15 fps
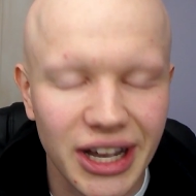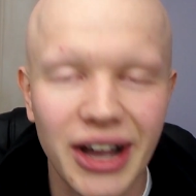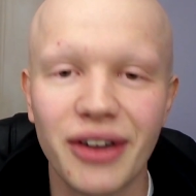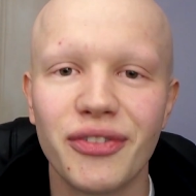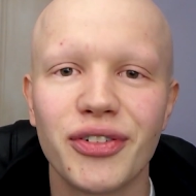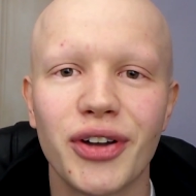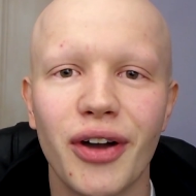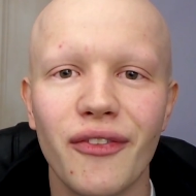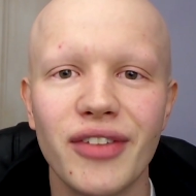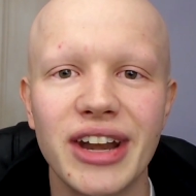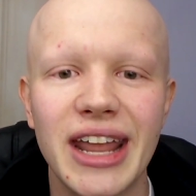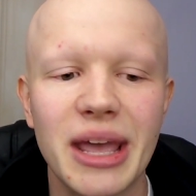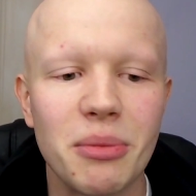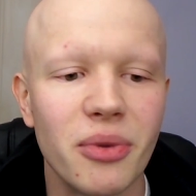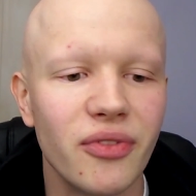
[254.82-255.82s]
oh, I forgot my
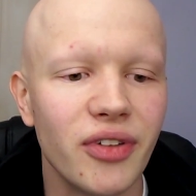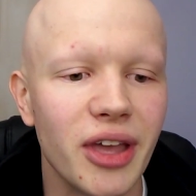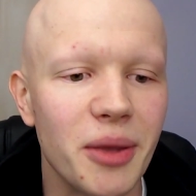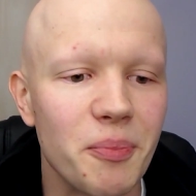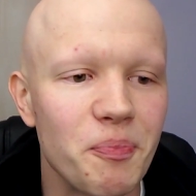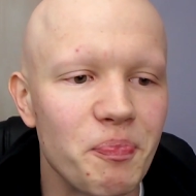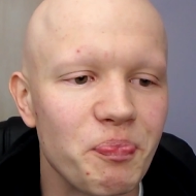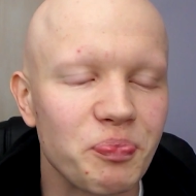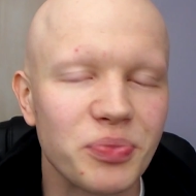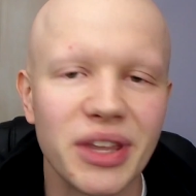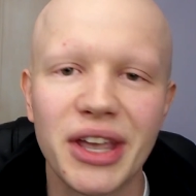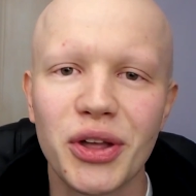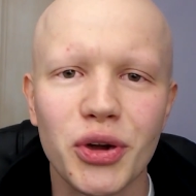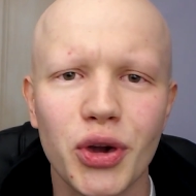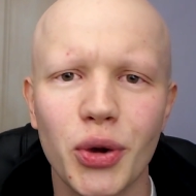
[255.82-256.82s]
name of it.
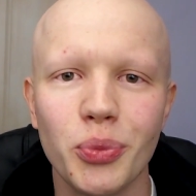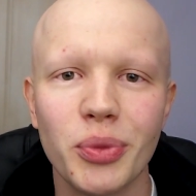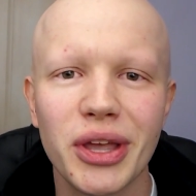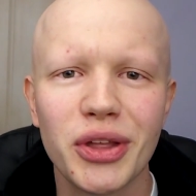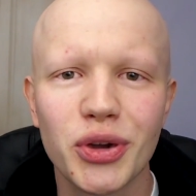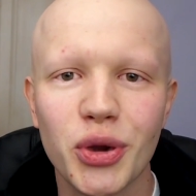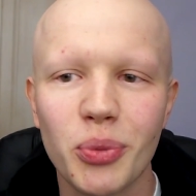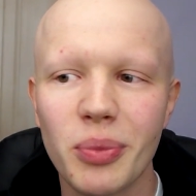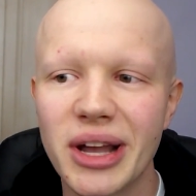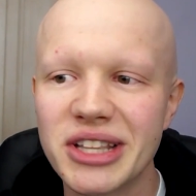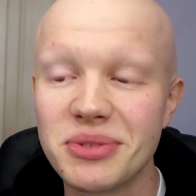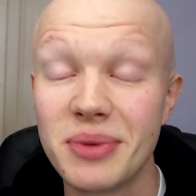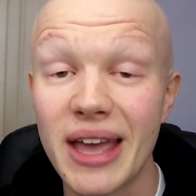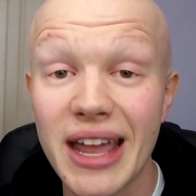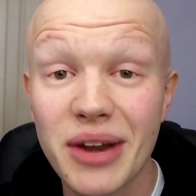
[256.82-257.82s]
It'll come, it'll come back
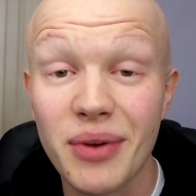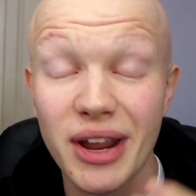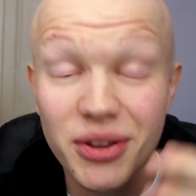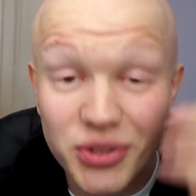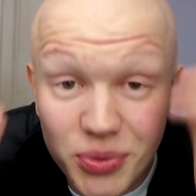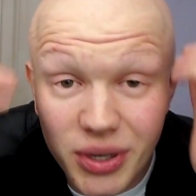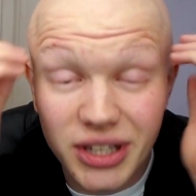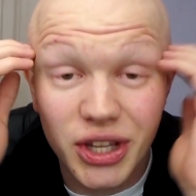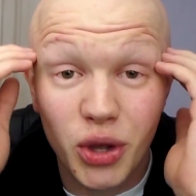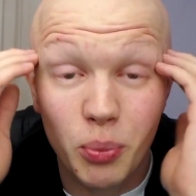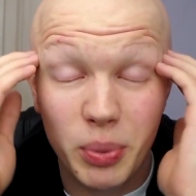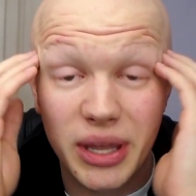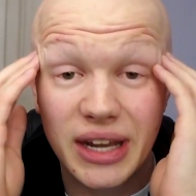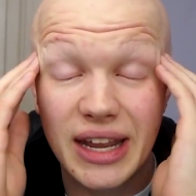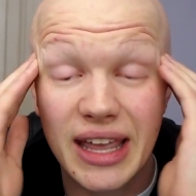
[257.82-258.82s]
to me. Anyway, I used to wear a little
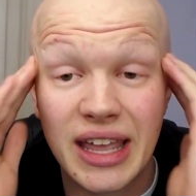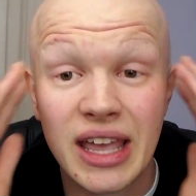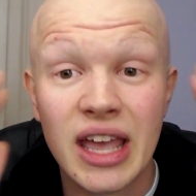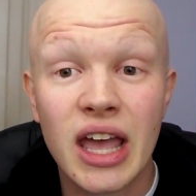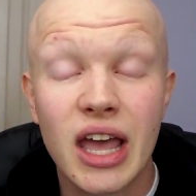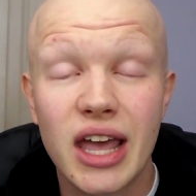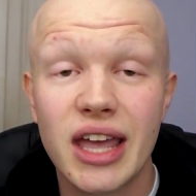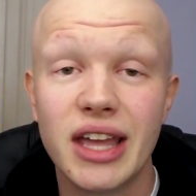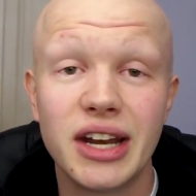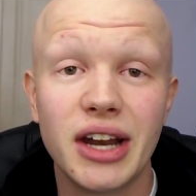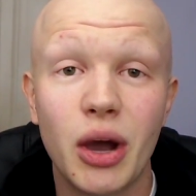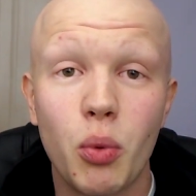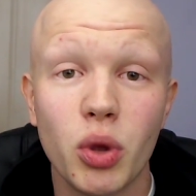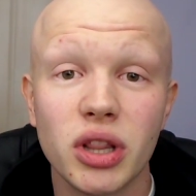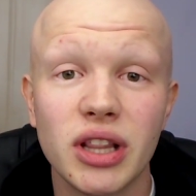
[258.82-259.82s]
beanie, and
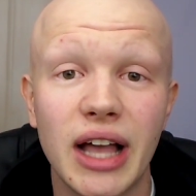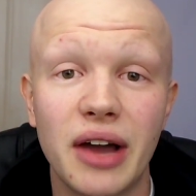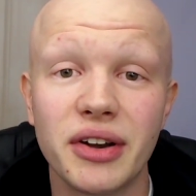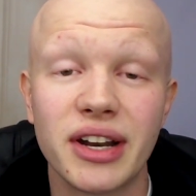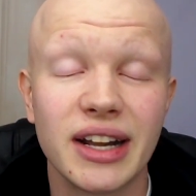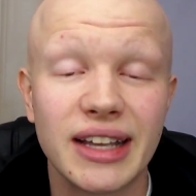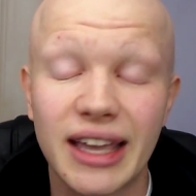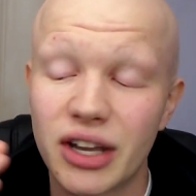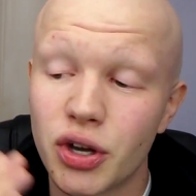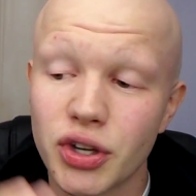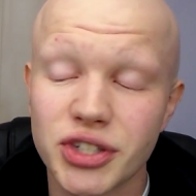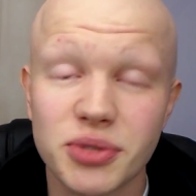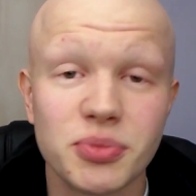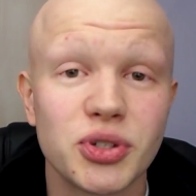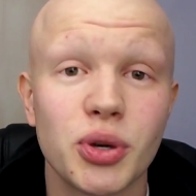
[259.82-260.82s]
I wasn't allowed, and I'd get
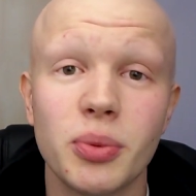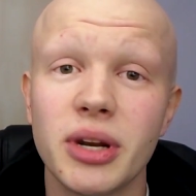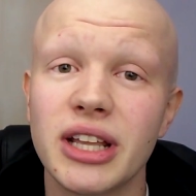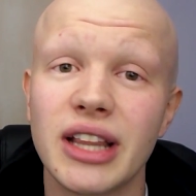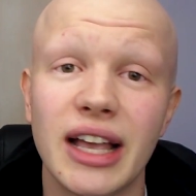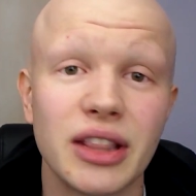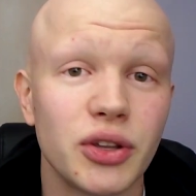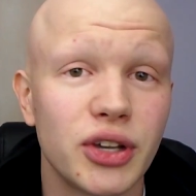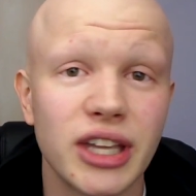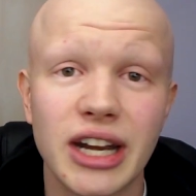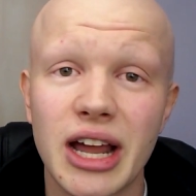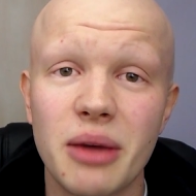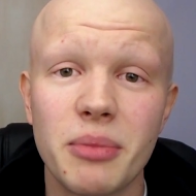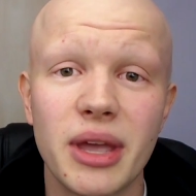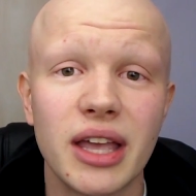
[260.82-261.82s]
customers coming in, like looking
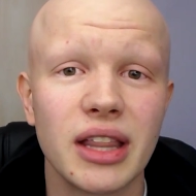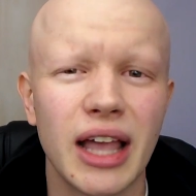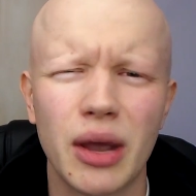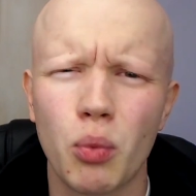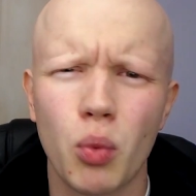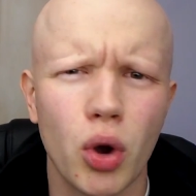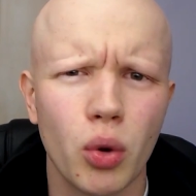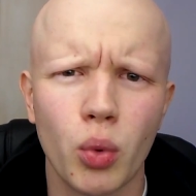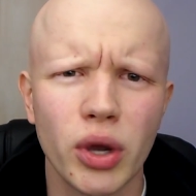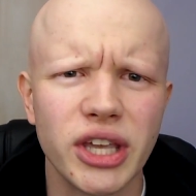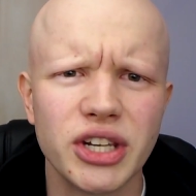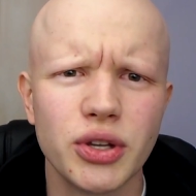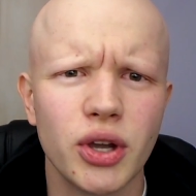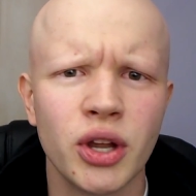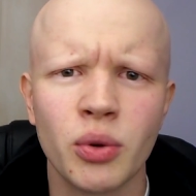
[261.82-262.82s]
at me, like, what what you
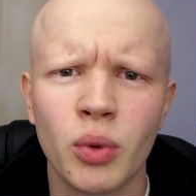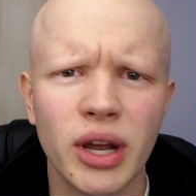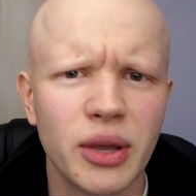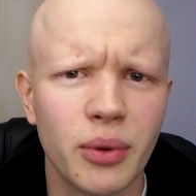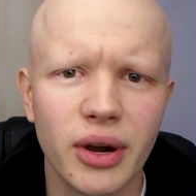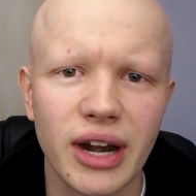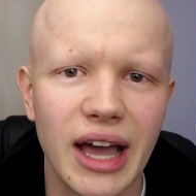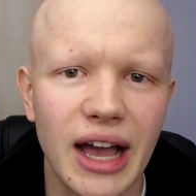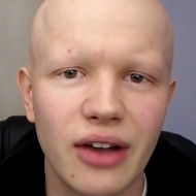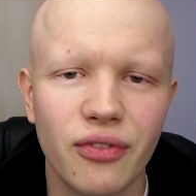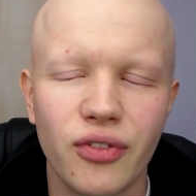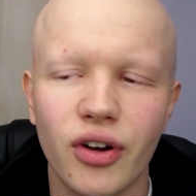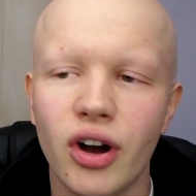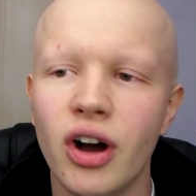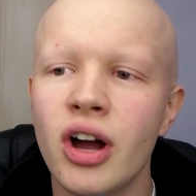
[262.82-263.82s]
doing? Why are you wearing a hat
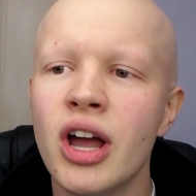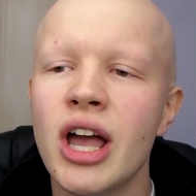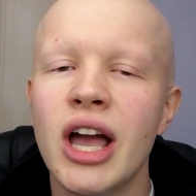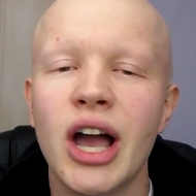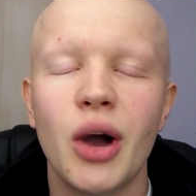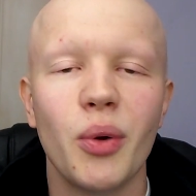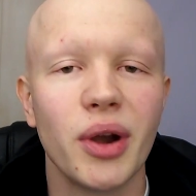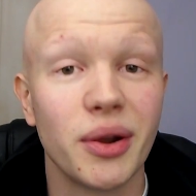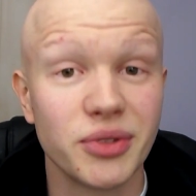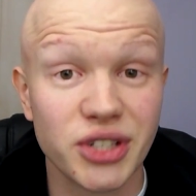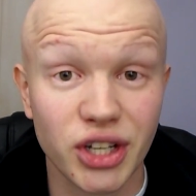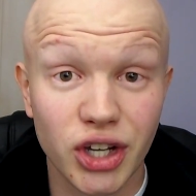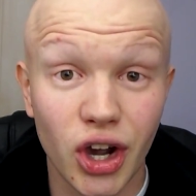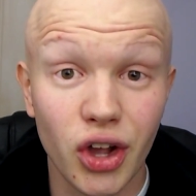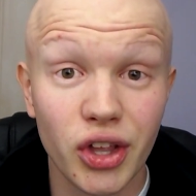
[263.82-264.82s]
for? When I was
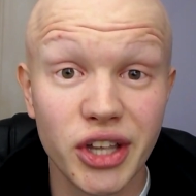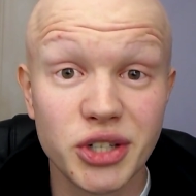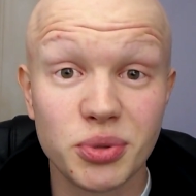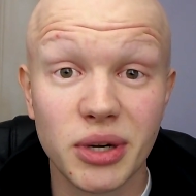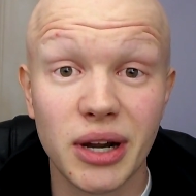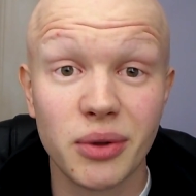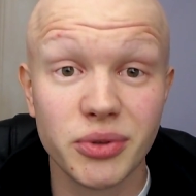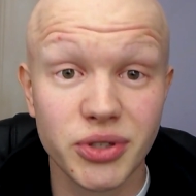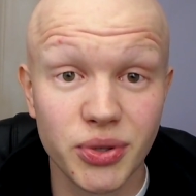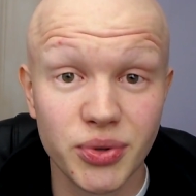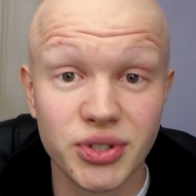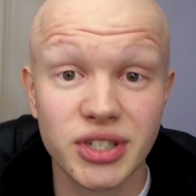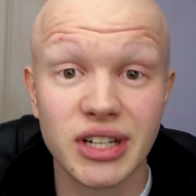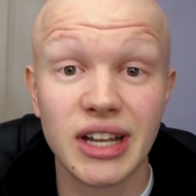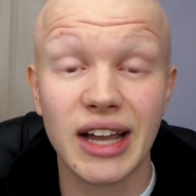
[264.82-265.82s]
at college, when I was
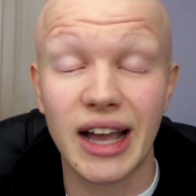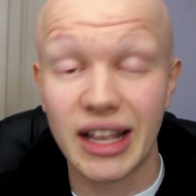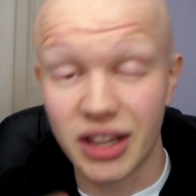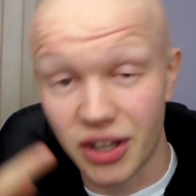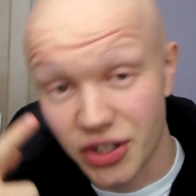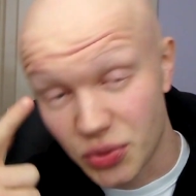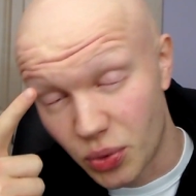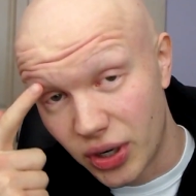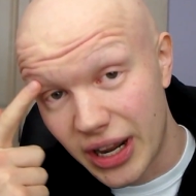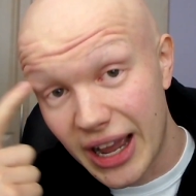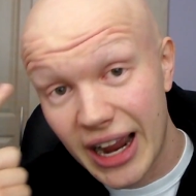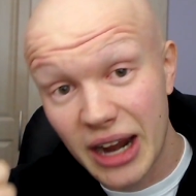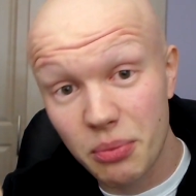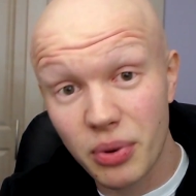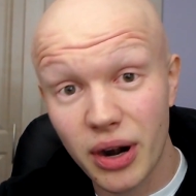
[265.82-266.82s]
losing it, I lost one
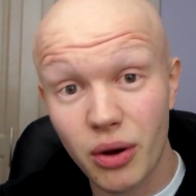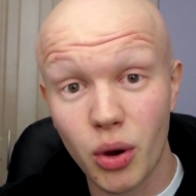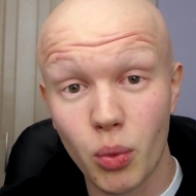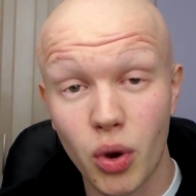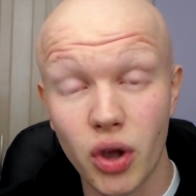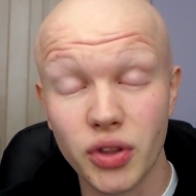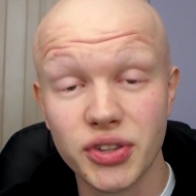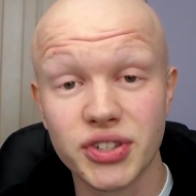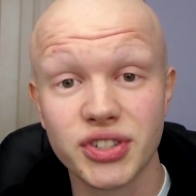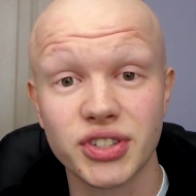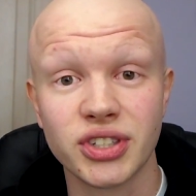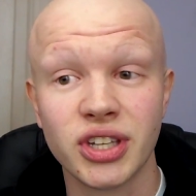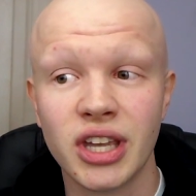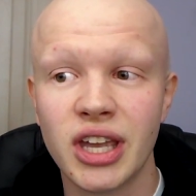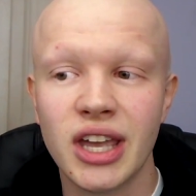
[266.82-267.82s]
eyebrow at
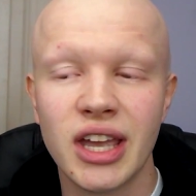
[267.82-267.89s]
once,